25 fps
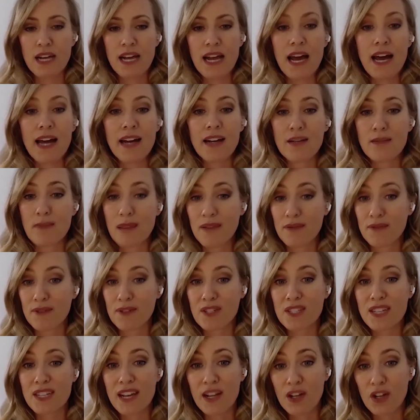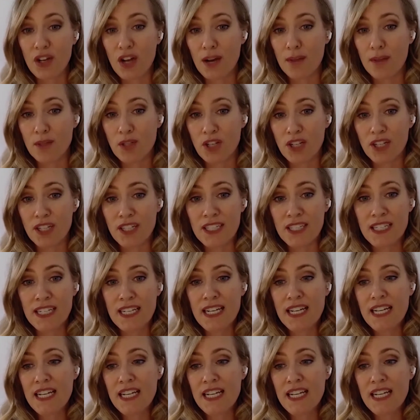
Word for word: I hired my first helicopter.